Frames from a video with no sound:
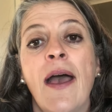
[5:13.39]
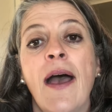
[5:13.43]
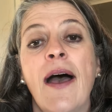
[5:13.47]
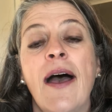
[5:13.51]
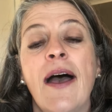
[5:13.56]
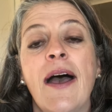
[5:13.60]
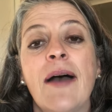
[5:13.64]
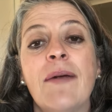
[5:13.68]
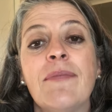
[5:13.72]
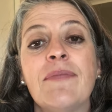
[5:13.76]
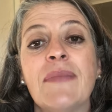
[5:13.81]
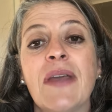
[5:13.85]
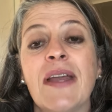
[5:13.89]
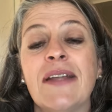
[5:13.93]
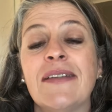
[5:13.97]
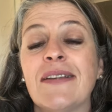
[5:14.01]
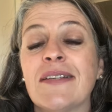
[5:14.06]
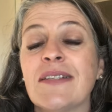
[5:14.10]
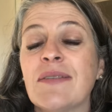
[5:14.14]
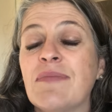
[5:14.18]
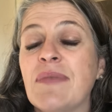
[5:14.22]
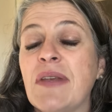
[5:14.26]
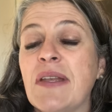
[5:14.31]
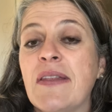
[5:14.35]
It
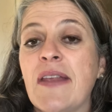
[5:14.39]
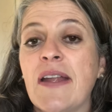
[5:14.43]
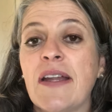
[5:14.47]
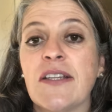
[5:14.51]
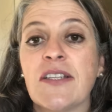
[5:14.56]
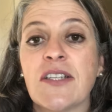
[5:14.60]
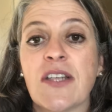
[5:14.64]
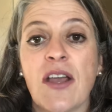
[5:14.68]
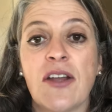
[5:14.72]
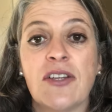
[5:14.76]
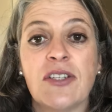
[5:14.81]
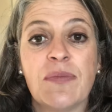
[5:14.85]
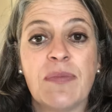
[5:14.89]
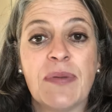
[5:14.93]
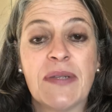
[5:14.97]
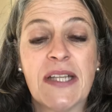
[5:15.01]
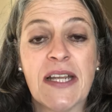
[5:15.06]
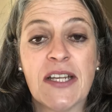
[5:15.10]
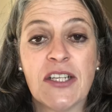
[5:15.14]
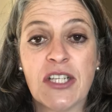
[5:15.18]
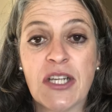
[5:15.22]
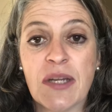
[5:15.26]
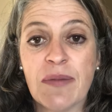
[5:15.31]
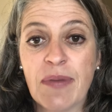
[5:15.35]
doesn't mean that it's going to
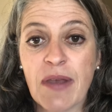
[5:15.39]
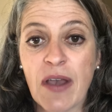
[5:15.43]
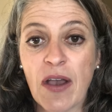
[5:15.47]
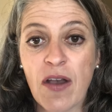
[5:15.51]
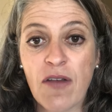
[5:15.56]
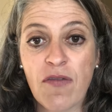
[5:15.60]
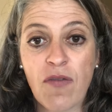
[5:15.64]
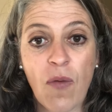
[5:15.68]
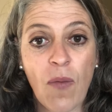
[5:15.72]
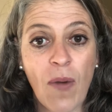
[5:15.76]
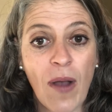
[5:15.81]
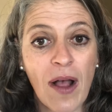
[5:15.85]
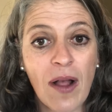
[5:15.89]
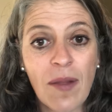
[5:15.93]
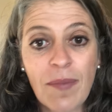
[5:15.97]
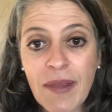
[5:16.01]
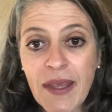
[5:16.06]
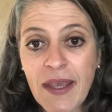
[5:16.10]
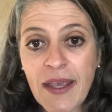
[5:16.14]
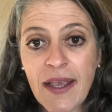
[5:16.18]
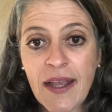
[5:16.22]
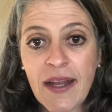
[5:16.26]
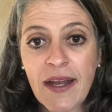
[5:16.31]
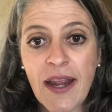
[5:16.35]
potentially be
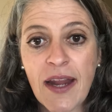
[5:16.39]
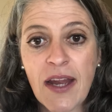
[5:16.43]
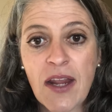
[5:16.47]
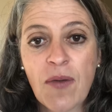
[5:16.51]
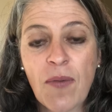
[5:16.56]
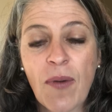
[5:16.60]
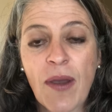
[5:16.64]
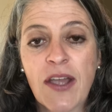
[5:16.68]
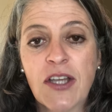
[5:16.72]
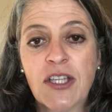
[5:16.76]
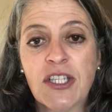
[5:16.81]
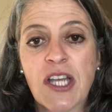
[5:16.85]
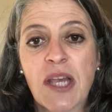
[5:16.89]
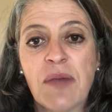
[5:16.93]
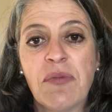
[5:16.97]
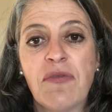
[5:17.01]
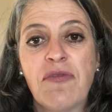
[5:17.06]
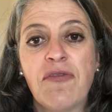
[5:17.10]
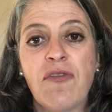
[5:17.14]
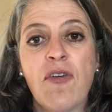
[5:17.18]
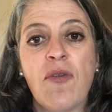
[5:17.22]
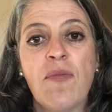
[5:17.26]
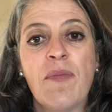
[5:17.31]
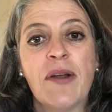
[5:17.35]
overwhelming in any way, shape, or
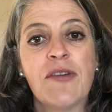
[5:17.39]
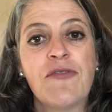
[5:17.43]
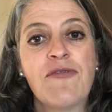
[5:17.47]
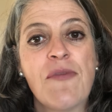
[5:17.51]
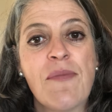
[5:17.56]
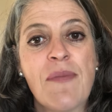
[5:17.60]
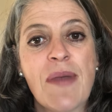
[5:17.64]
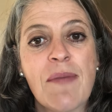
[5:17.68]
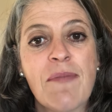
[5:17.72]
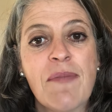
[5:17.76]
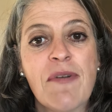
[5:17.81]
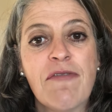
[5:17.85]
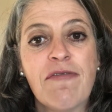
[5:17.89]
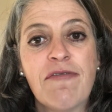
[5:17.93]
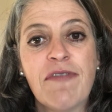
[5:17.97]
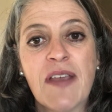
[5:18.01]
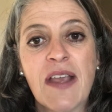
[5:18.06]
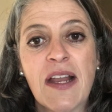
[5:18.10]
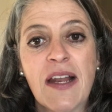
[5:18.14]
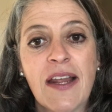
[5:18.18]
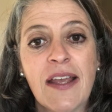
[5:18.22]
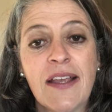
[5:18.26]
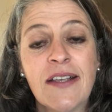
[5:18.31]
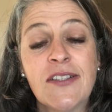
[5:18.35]
form, but remember,
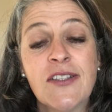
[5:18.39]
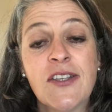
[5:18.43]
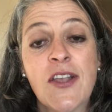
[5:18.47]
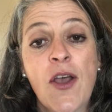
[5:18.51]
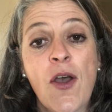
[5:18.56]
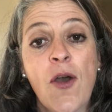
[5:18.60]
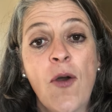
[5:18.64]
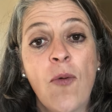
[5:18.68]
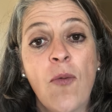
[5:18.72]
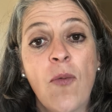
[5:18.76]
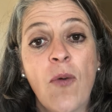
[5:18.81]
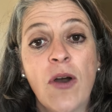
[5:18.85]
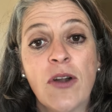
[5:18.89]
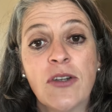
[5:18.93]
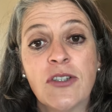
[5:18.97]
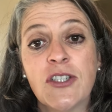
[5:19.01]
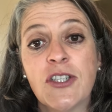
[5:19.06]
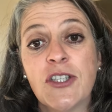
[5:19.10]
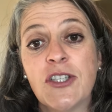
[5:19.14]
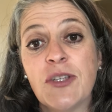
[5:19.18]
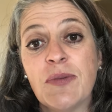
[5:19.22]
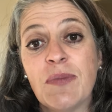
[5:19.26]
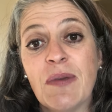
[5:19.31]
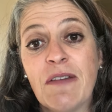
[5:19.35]
feelings want
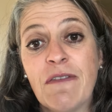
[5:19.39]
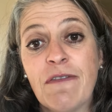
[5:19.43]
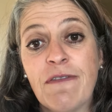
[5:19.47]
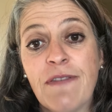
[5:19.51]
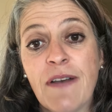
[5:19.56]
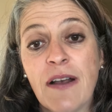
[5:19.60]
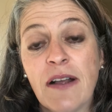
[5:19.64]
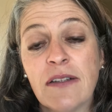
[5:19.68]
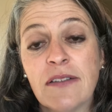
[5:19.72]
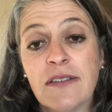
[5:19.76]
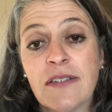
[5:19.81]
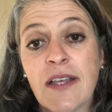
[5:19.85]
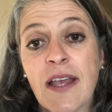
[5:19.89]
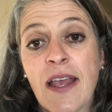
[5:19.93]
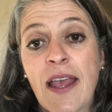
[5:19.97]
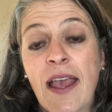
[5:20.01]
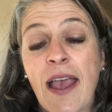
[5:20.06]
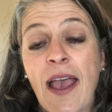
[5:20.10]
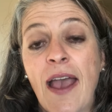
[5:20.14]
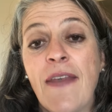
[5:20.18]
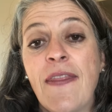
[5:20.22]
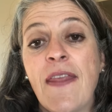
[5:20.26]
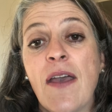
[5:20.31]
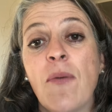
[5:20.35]
to be felt,
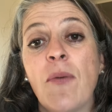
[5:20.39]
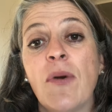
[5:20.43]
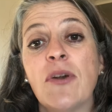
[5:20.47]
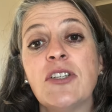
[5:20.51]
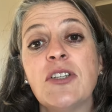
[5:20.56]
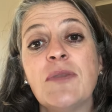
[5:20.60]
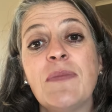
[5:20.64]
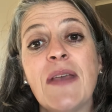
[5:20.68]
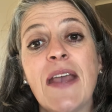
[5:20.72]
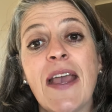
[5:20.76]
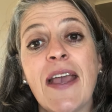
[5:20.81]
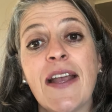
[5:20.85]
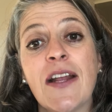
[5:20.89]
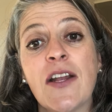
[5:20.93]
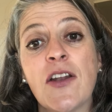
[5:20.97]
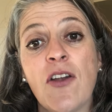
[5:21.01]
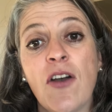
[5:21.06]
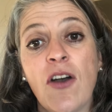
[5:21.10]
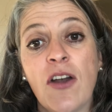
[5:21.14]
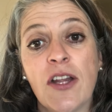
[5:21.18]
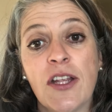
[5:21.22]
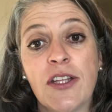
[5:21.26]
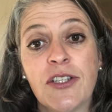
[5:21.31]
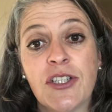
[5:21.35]
and they want to be
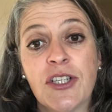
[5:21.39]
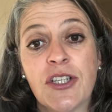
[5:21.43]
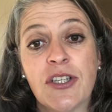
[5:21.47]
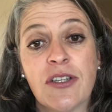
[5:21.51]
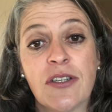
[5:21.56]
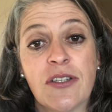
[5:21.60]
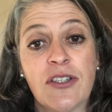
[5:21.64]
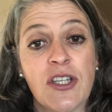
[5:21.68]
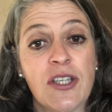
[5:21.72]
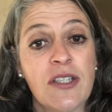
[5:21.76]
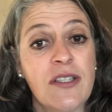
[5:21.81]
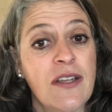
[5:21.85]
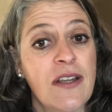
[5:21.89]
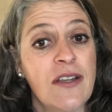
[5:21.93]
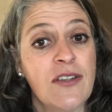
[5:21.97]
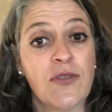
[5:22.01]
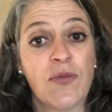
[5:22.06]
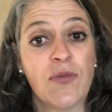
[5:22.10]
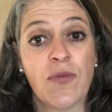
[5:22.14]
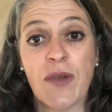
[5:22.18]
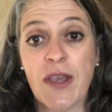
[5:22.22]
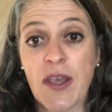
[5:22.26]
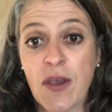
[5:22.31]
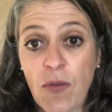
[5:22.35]
acknowledged just
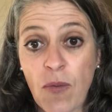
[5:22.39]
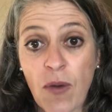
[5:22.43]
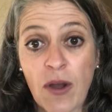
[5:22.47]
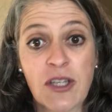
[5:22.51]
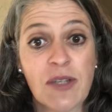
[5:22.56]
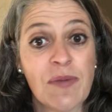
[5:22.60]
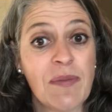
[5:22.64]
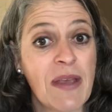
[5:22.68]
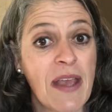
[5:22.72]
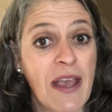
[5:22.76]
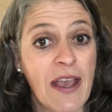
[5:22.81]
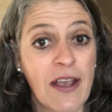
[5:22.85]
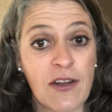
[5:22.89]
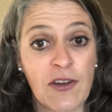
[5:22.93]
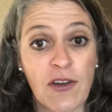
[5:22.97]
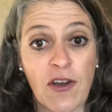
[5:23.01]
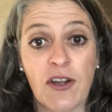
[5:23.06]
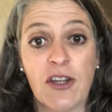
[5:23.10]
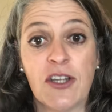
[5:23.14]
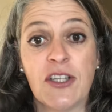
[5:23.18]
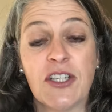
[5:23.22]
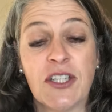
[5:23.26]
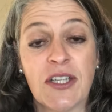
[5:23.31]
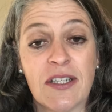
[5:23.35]
as we want to be
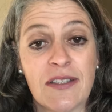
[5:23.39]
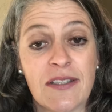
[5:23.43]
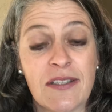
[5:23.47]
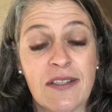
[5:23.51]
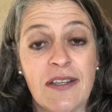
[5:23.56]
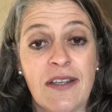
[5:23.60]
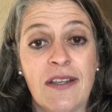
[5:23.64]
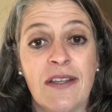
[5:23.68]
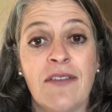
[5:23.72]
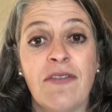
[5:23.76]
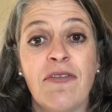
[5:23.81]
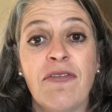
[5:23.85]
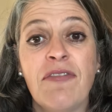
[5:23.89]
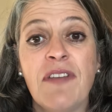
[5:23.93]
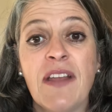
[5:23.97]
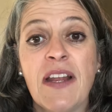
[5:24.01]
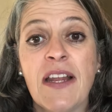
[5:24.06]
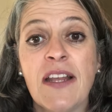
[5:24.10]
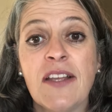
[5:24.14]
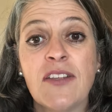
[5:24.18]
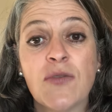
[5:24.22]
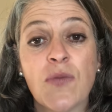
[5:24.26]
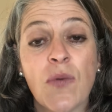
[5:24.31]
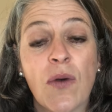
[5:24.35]
acknowledged and seen.
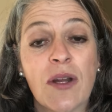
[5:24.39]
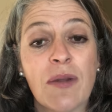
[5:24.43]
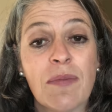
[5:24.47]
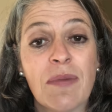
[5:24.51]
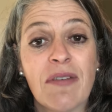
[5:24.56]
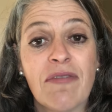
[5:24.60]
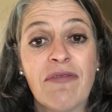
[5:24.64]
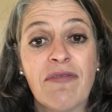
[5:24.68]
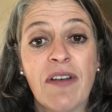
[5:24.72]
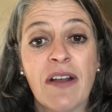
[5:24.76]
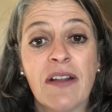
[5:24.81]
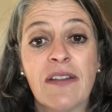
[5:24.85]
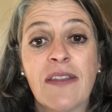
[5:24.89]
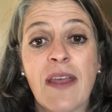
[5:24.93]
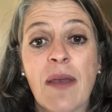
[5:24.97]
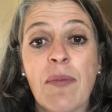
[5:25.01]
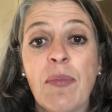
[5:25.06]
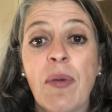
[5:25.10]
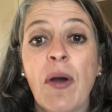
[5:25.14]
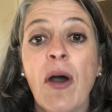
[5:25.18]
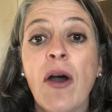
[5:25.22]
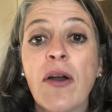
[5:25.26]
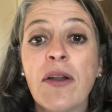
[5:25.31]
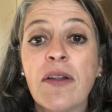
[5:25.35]
Feelings want to be felt. They're
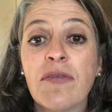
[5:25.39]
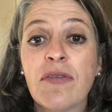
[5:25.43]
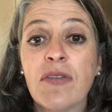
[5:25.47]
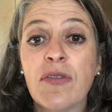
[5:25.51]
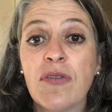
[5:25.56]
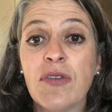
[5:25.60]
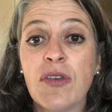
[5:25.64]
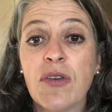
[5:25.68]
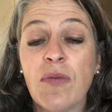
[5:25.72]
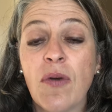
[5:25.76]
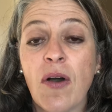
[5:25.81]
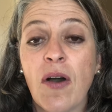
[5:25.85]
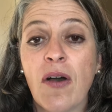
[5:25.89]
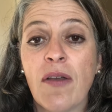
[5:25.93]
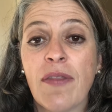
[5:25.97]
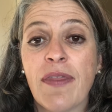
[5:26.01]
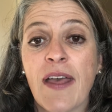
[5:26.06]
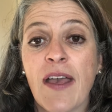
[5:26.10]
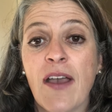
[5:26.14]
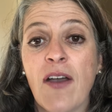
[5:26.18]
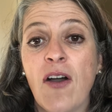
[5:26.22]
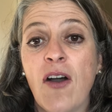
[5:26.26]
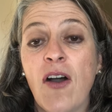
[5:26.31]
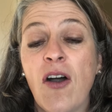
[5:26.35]
part of who you are.
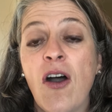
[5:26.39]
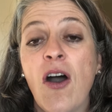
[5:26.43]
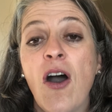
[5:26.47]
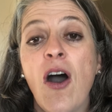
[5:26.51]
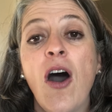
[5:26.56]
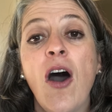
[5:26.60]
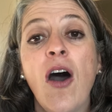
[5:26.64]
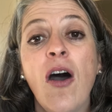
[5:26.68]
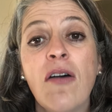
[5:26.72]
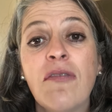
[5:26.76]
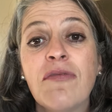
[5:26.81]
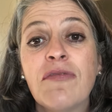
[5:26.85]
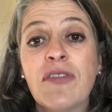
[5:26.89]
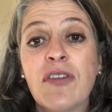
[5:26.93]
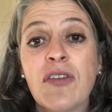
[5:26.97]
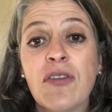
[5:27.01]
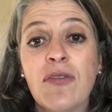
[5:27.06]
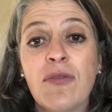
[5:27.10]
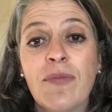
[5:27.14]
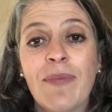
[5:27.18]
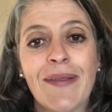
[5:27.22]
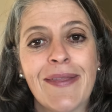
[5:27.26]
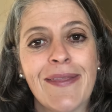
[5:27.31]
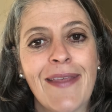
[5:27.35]
They are of
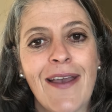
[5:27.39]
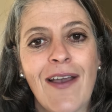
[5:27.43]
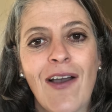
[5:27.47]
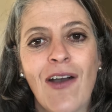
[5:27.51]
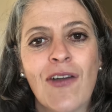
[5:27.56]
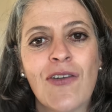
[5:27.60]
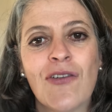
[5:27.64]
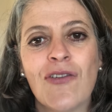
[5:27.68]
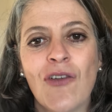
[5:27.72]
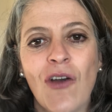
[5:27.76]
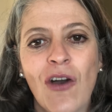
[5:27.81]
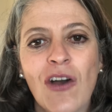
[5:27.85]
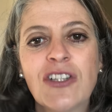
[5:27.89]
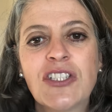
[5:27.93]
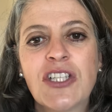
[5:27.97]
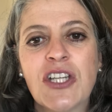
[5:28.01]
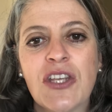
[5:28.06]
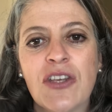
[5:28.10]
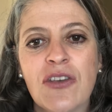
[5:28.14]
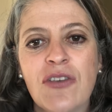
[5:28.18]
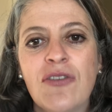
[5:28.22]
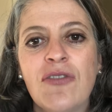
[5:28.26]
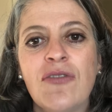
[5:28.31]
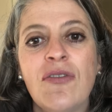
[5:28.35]
you, but they are not
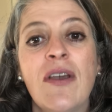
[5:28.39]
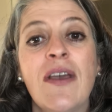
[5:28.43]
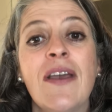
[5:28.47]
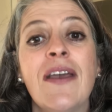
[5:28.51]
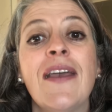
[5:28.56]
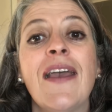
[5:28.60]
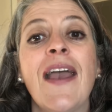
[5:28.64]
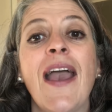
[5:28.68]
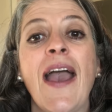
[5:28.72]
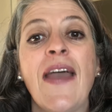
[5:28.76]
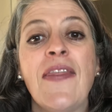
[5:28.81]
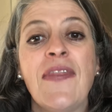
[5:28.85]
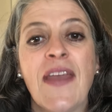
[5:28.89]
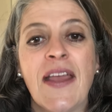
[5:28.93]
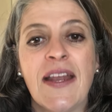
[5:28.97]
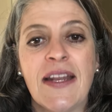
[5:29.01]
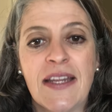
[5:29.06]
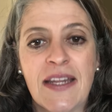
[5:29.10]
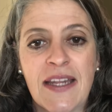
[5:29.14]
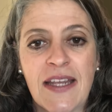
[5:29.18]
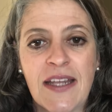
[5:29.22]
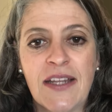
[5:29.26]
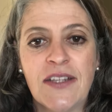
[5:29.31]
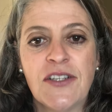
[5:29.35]
you, and they
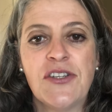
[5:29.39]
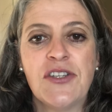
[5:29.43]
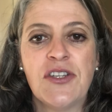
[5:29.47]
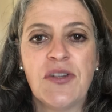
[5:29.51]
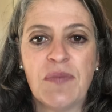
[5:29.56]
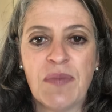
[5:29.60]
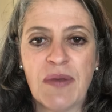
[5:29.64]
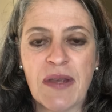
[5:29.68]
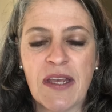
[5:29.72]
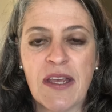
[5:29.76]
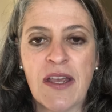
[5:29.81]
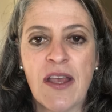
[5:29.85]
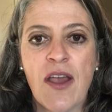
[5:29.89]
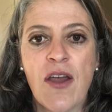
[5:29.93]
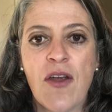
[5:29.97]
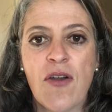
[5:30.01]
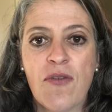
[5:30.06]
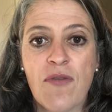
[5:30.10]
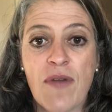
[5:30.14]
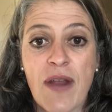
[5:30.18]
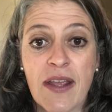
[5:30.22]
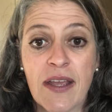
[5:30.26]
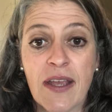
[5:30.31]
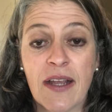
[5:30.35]
need to be
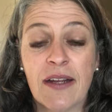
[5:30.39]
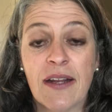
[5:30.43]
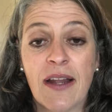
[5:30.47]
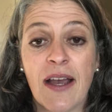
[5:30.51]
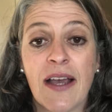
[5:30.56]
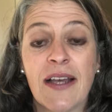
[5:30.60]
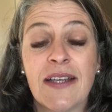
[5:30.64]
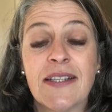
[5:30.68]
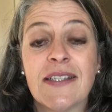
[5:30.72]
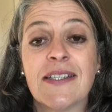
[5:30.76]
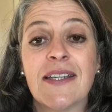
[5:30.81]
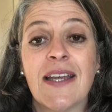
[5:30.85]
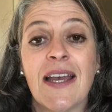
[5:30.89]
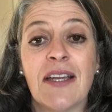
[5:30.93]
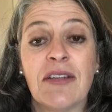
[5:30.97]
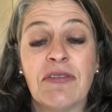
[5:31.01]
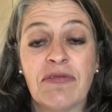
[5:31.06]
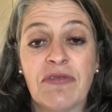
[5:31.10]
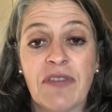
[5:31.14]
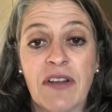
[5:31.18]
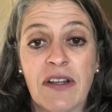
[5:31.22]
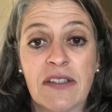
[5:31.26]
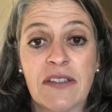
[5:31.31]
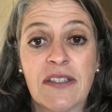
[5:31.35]
recognized and
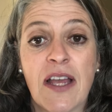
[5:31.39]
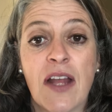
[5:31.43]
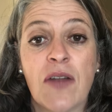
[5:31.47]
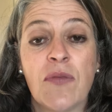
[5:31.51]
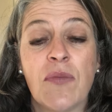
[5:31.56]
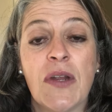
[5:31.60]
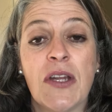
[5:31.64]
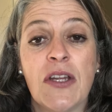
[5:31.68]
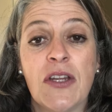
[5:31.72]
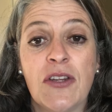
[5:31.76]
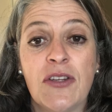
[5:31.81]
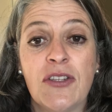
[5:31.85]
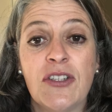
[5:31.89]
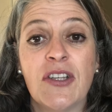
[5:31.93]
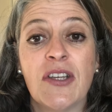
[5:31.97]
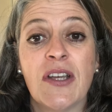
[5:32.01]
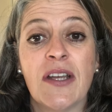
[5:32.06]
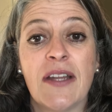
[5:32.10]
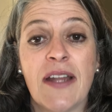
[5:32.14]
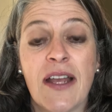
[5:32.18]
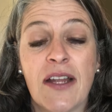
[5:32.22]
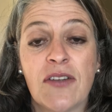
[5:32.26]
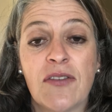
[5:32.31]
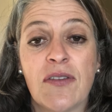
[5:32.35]
felt, and we need to
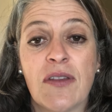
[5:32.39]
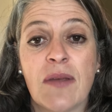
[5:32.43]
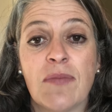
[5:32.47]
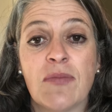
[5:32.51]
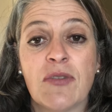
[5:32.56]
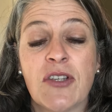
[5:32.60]
connect with them.